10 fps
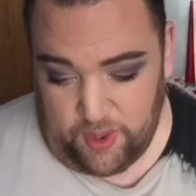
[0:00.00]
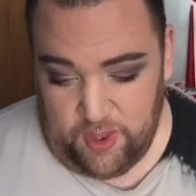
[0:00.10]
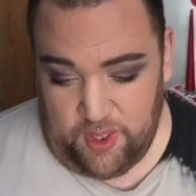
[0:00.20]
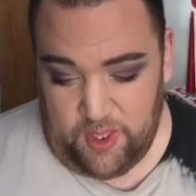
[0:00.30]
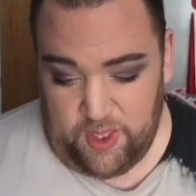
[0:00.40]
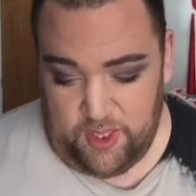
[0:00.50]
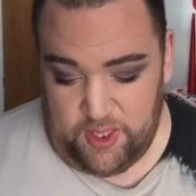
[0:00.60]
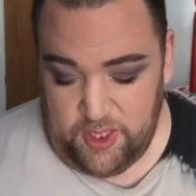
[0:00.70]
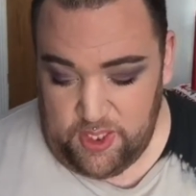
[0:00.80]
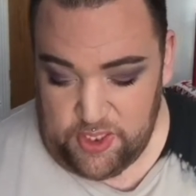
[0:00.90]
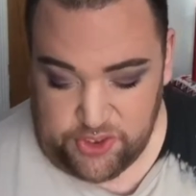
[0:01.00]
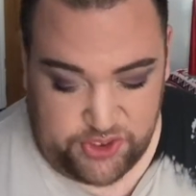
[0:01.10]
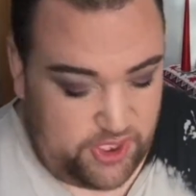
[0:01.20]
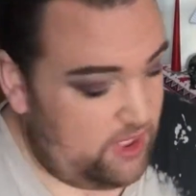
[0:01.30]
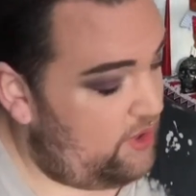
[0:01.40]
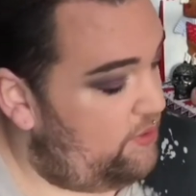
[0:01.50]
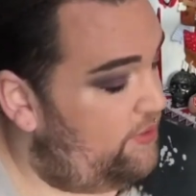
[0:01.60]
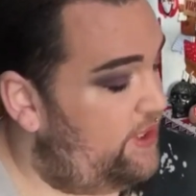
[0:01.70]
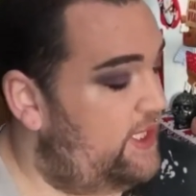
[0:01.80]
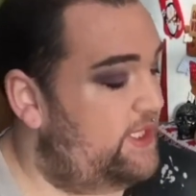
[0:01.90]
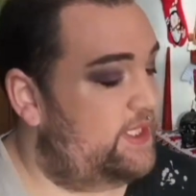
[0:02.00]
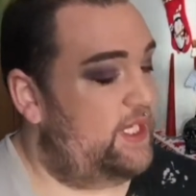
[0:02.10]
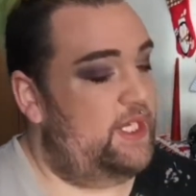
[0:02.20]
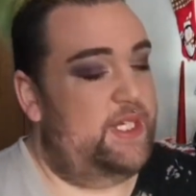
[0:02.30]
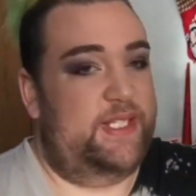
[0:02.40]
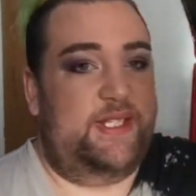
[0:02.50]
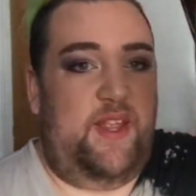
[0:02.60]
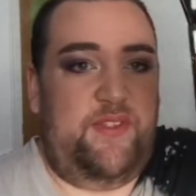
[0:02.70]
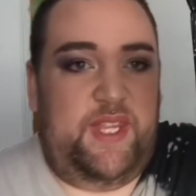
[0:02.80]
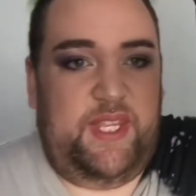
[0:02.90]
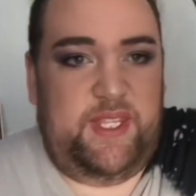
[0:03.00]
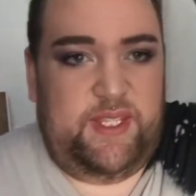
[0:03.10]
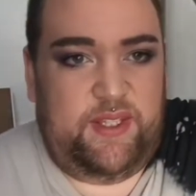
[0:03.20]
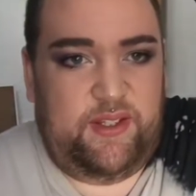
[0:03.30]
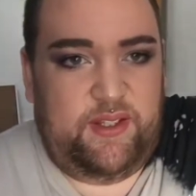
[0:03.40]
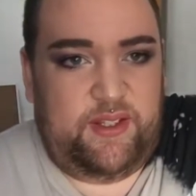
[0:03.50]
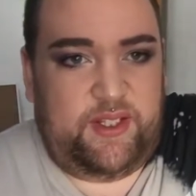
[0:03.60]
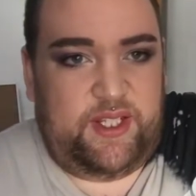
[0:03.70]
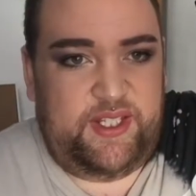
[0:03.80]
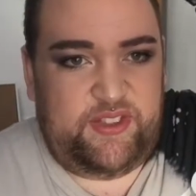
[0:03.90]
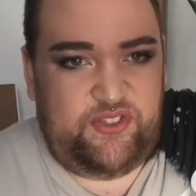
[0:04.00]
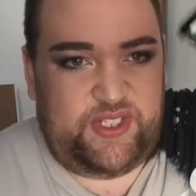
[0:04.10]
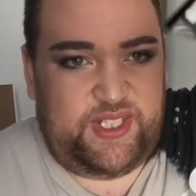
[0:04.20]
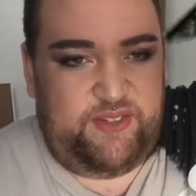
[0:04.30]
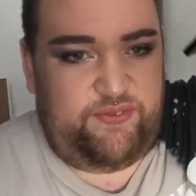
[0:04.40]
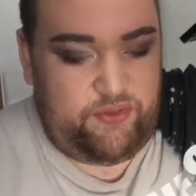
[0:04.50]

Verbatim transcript: Uh, so this is the, can you just see it